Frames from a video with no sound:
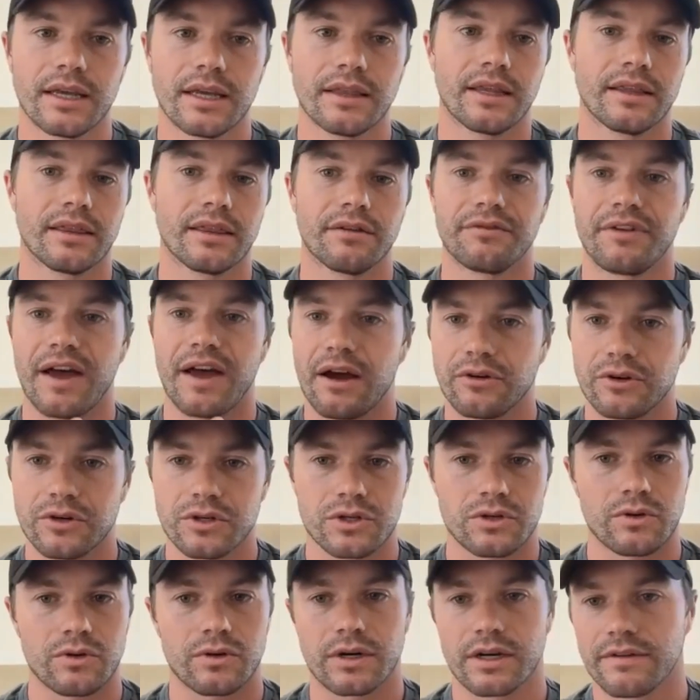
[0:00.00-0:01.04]
And then the founder
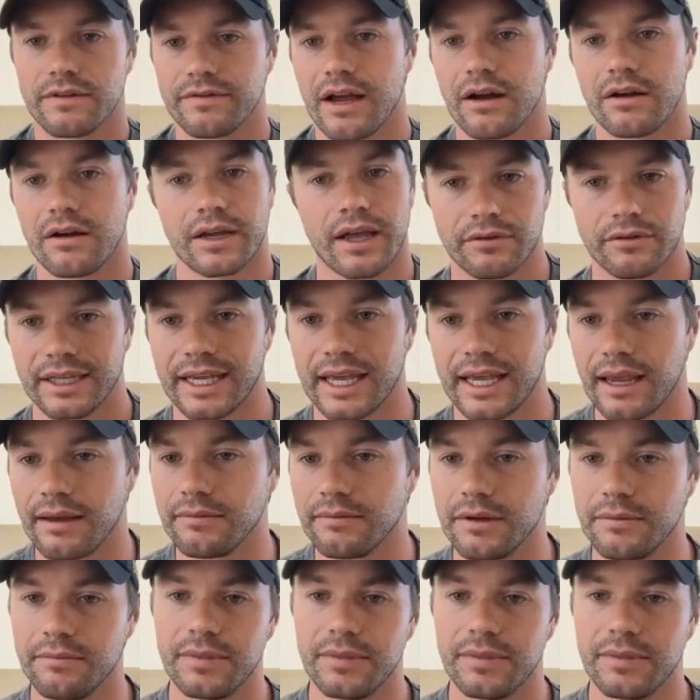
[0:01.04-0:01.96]
story of how it really came to